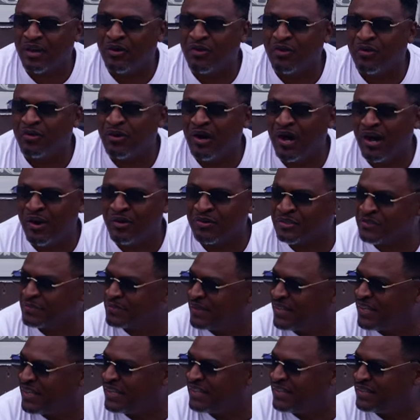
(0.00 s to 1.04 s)
old house,
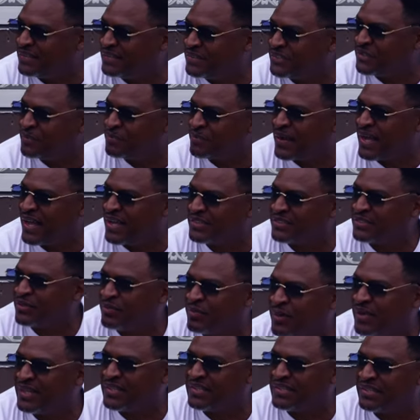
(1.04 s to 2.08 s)
man. She passed
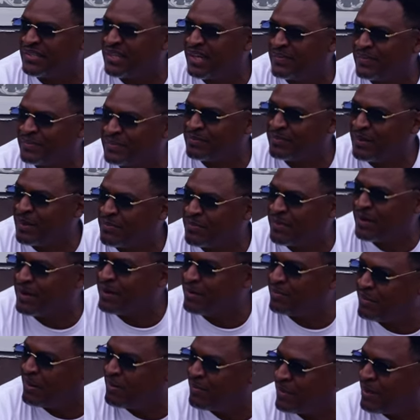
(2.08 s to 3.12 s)
away. She gave it to my
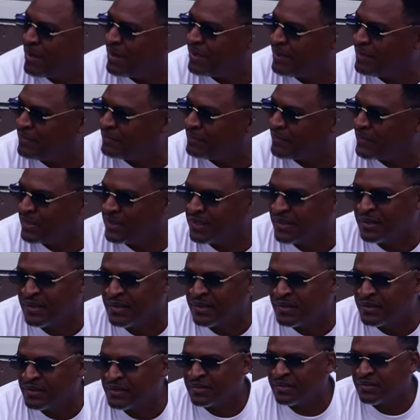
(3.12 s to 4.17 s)
mom. My mom,
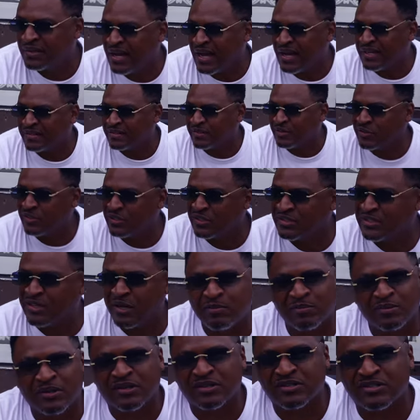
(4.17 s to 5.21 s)
at
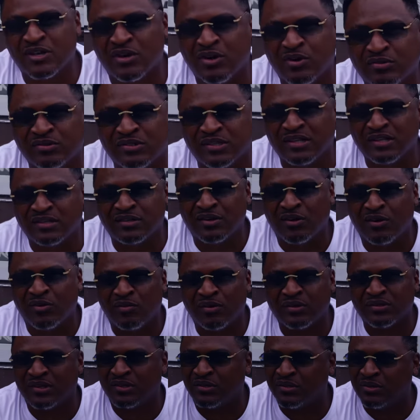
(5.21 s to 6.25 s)
30-something years old, didn't know
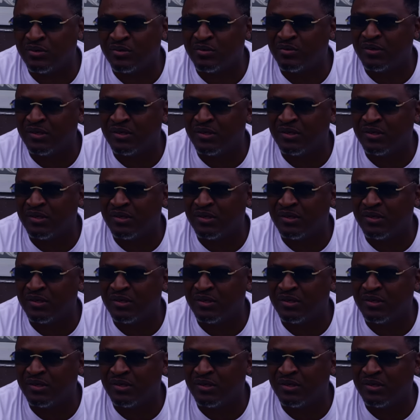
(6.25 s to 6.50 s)
what to do